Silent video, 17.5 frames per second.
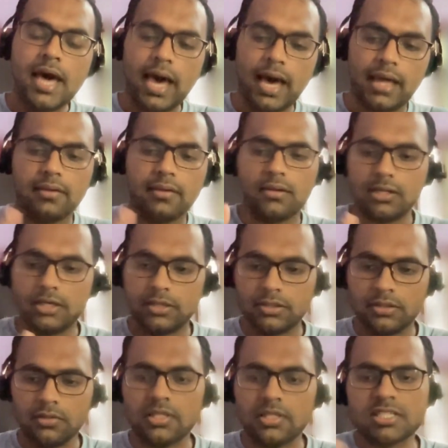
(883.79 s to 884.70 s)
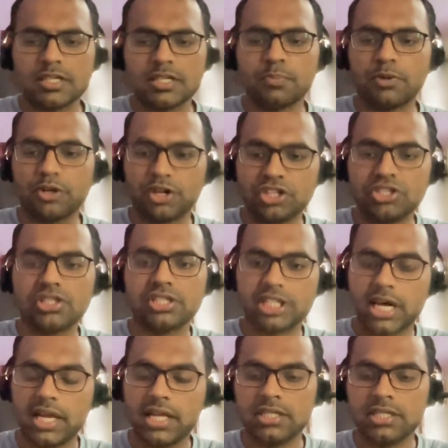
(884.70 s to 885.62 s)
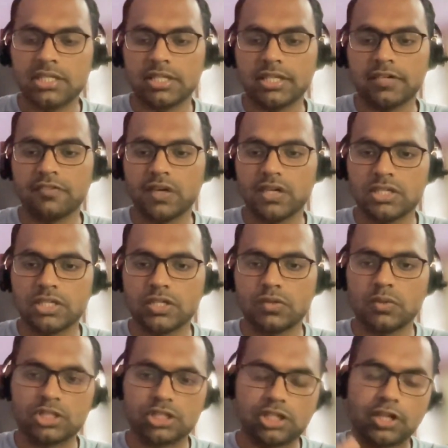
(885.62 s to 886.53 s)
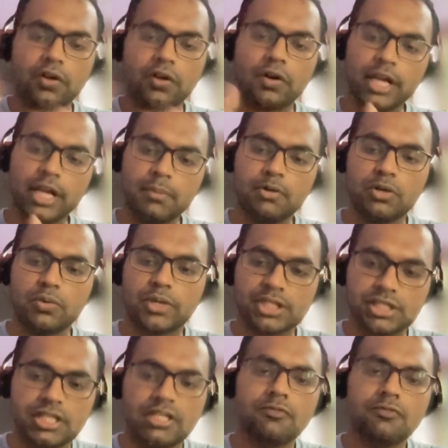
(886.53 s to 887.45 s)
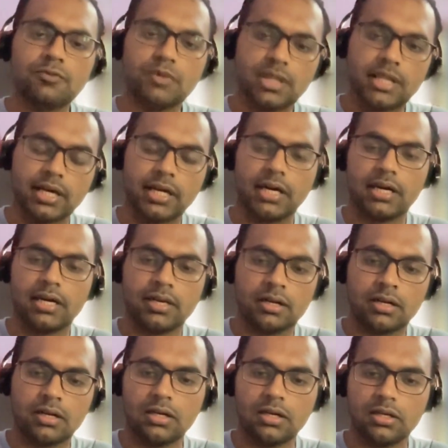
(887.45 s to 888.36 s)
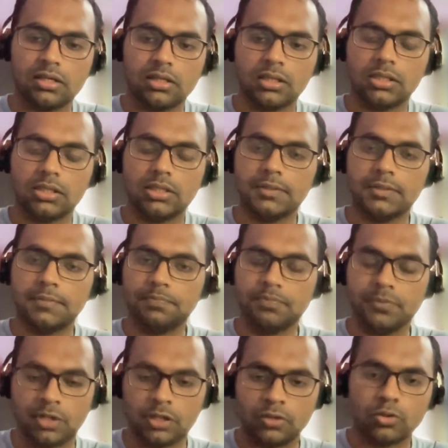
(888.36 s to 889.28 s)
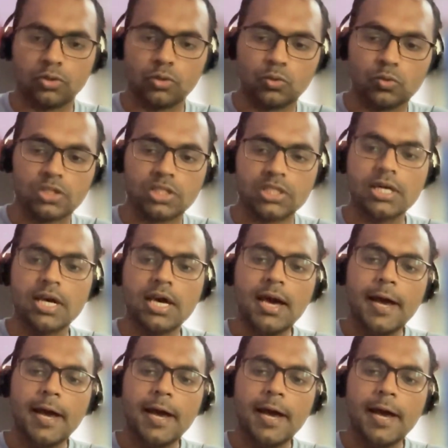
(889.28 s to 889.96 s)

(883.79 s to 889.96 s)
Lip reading: and this is a potential challenge that they're facing, which they're not able to achieve with their current, you know, tools.